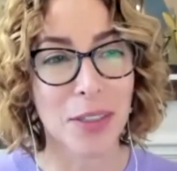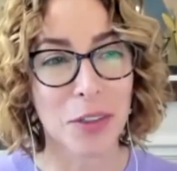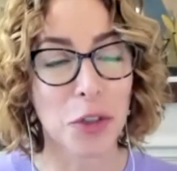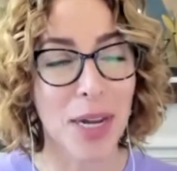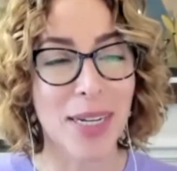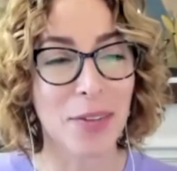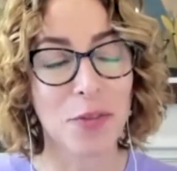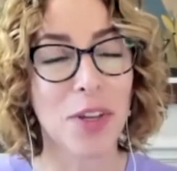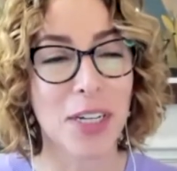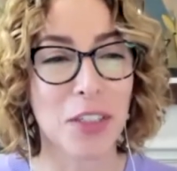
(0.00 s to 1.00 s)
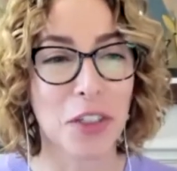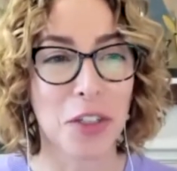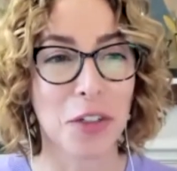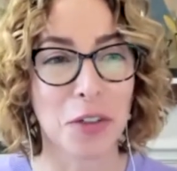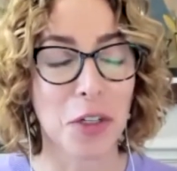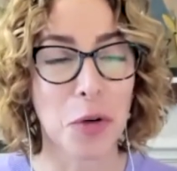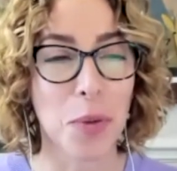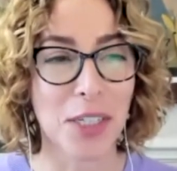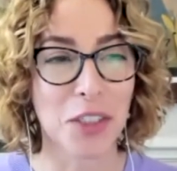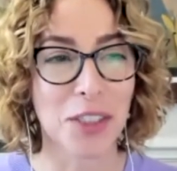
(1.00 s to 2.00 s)
try to fit into their
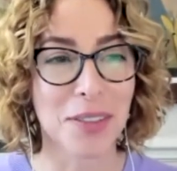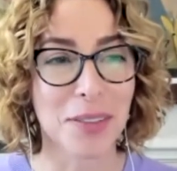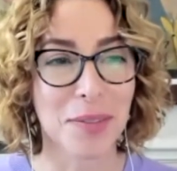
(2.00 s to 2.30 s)
equation?